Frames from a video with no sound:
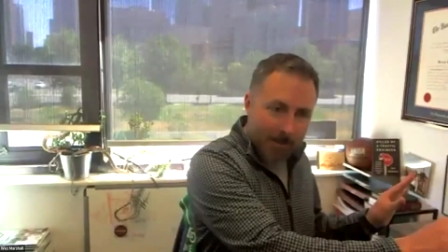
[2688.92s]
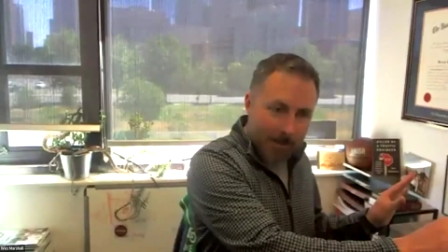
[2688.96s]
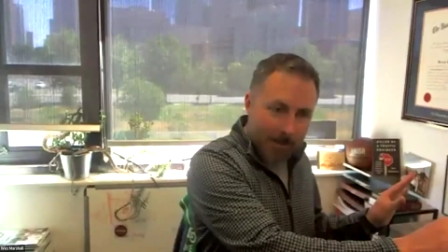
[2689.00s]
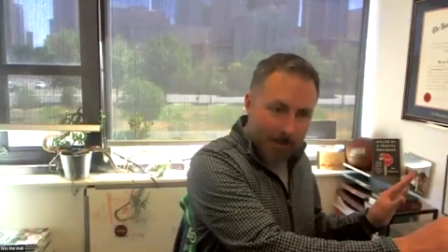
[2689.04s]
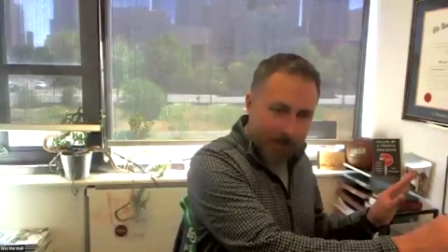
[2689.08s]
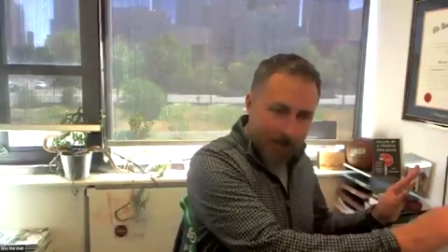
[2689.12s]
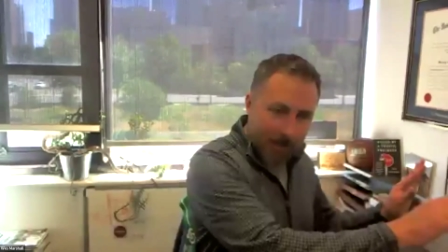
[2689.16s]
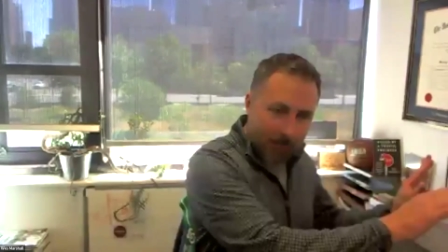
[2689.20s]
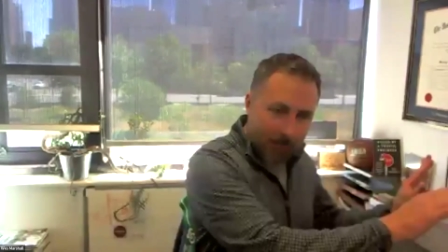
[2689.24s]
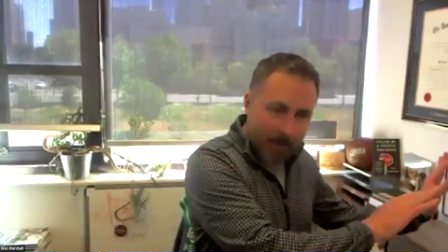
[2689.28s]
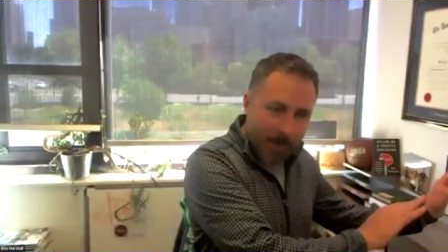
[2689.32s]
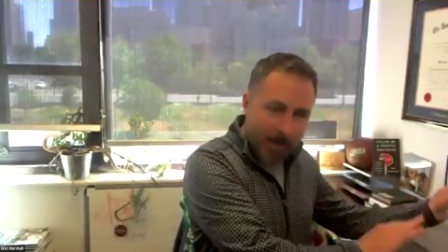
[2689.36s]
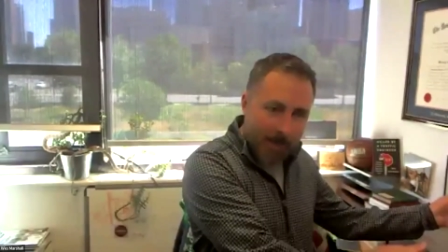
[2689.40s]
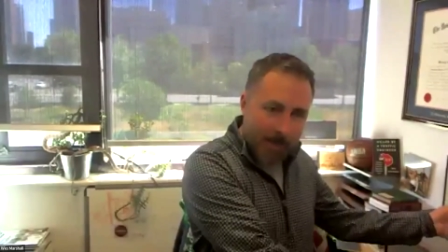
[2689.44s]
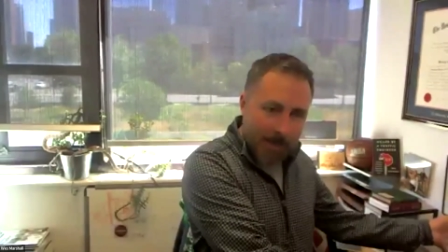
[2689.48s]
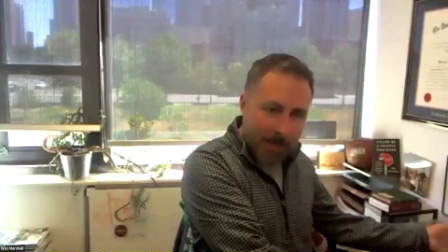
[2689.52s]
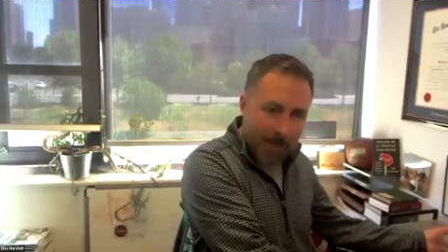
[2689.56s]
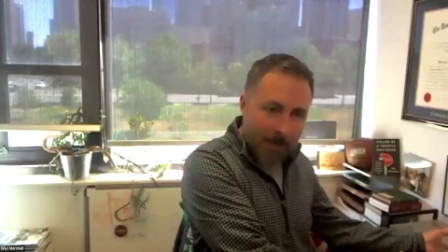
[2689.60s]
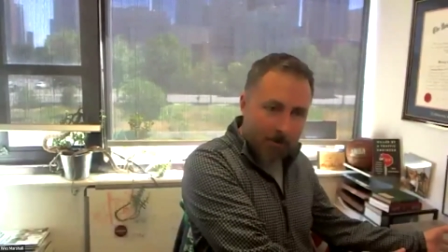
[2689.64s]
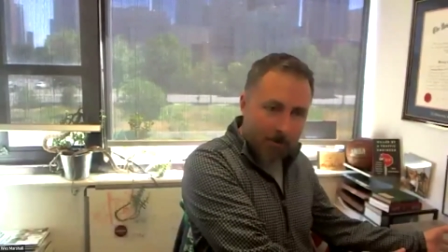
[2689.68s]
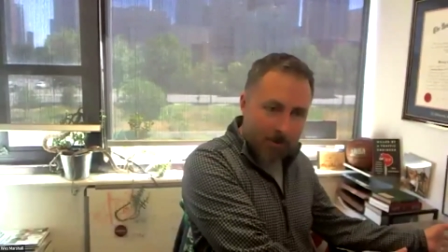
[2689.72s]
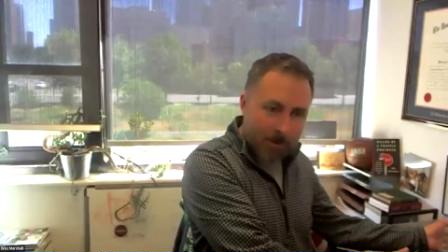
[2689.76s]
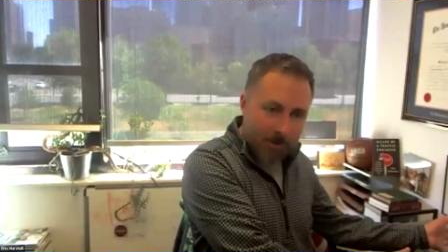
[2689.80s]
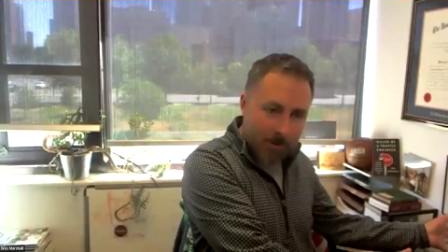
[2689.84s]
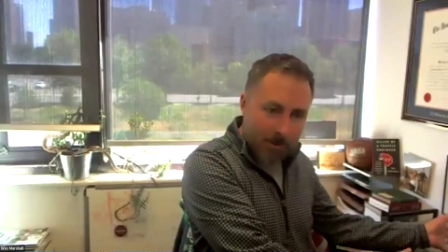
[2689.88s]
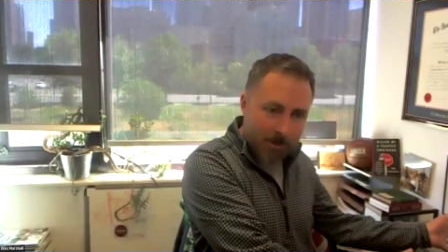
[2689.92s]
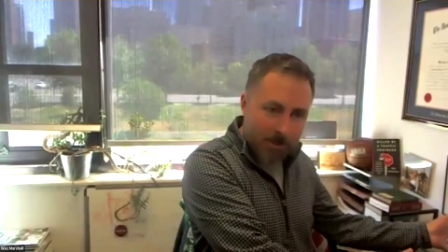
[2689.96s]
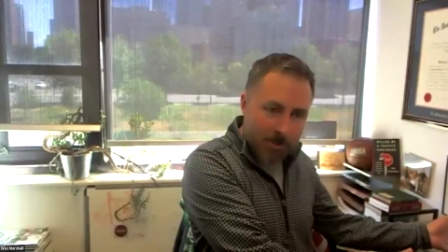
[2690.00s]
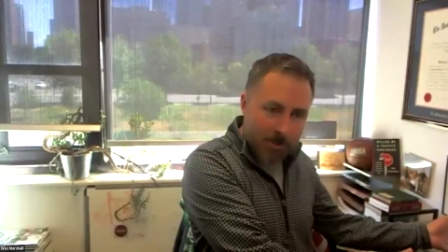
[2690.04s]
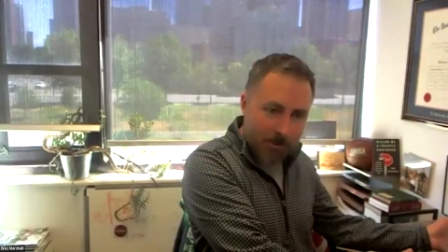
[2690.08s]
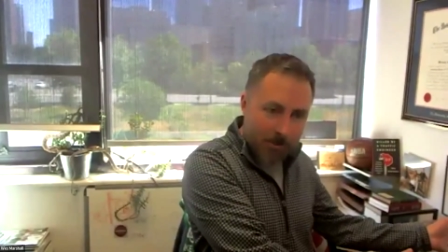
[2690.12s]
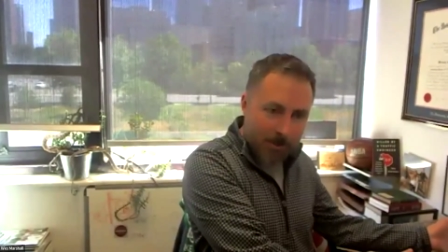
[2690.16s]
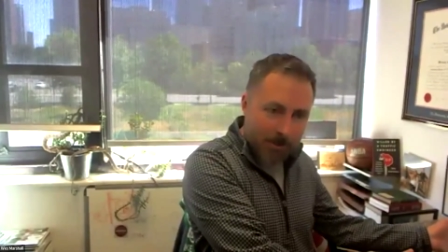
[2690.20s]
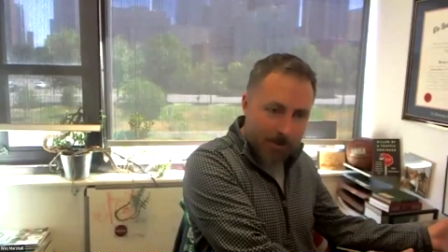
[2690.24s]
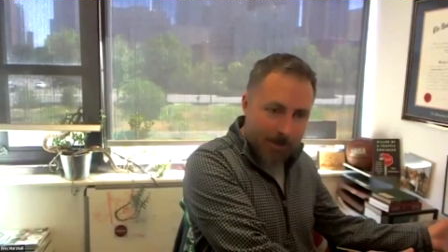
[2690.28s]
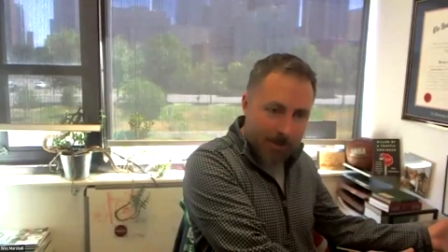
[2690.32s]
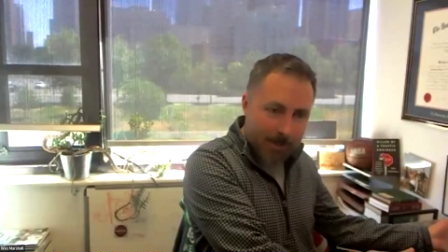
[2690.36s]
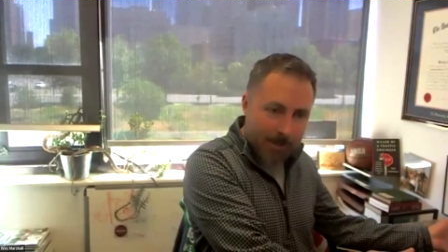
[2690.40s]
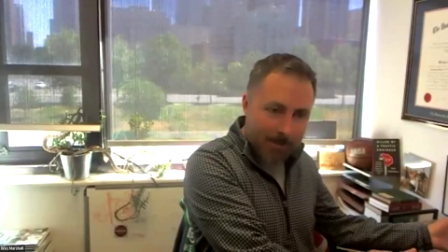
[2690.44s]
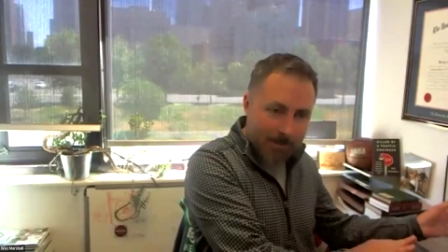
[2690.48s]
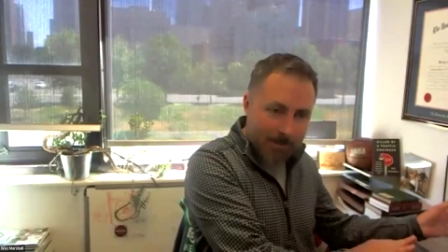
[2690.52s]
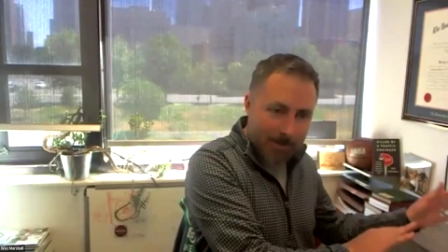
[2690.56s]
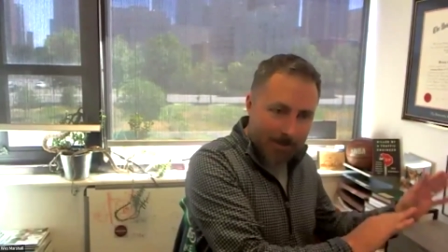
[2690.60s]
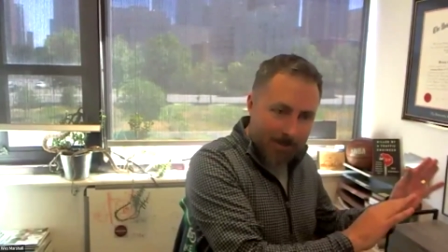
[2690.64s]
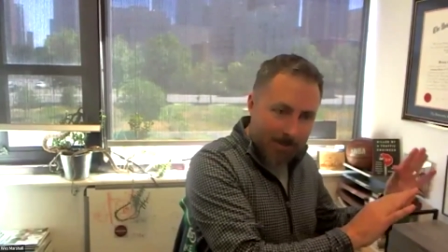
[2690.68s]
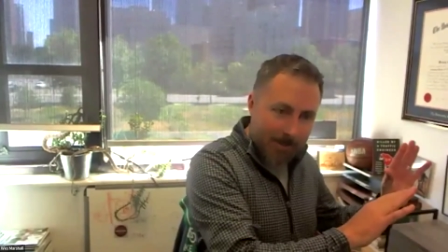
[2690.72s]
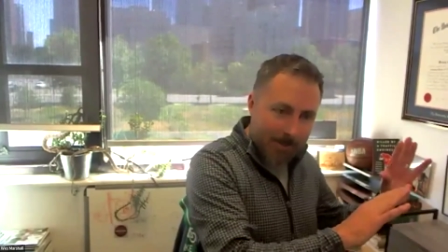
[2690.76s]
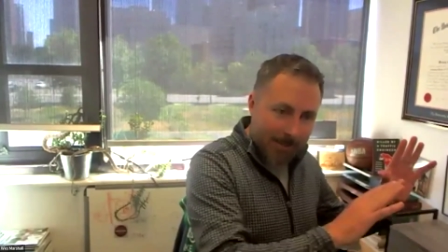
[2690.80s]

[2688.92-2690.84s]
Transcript: going to buy a house on a street like this.